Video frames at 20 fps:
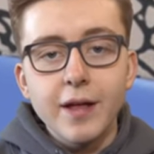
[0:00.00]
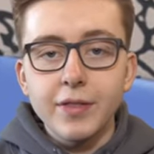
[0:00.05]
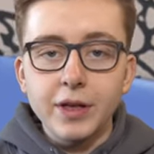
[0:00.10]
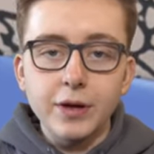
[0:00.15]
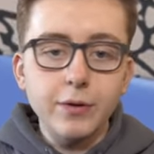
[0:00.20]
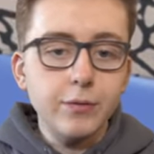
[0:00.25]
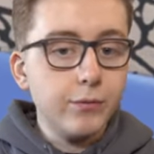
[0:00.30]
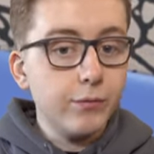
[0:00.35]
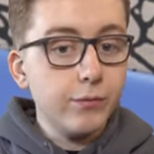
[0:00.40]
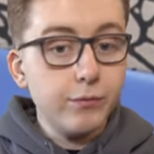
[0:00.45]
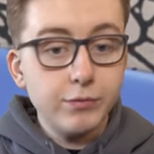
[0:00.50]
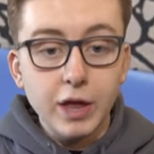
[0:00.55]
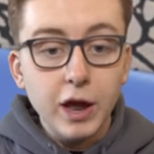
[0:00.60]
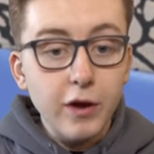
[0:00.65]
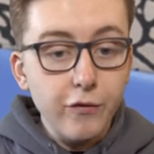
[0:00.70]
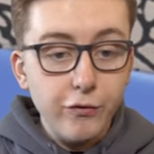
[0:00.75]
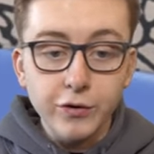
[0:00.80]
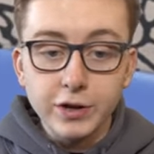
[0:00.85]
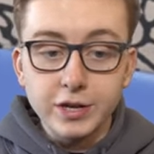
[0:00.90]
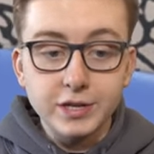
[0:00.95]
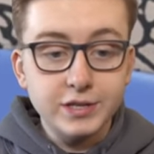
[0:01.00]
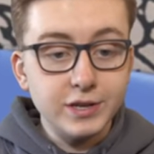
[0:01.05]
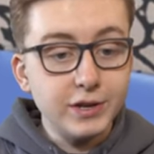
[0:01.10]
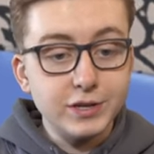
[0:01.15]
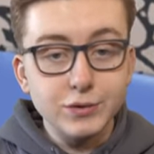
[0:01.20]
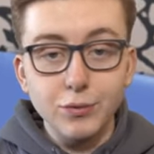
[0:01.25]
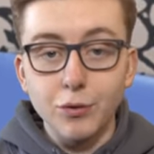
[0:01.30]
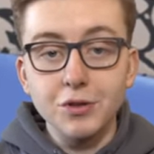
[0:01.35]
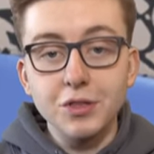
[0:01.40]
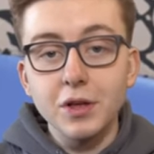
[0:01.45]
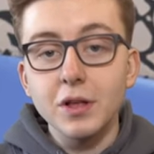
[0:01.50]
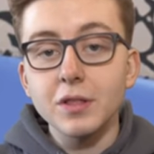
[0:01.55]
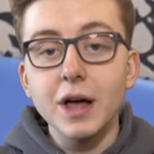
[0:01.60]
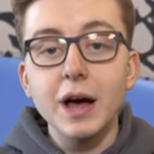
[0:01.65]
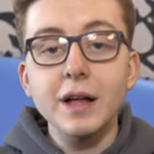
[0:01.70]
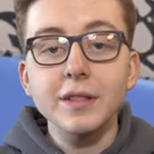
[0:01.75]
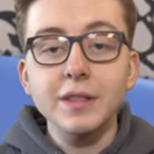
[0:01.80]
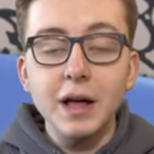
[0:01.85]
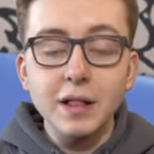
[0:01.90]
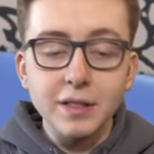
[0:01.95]
that definitely is worth a
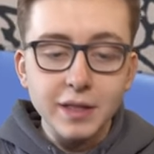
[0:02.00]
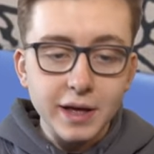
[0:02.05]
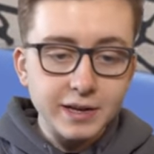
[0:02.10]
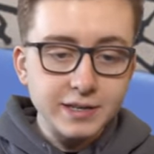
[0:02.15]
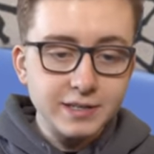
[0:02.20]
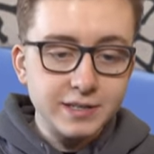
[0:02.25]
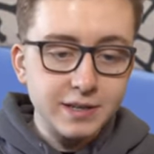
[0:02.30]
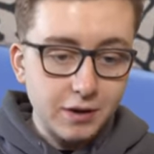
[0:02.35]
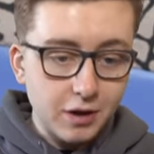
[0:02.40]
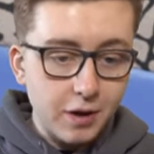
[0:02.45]
lot, lot less uh,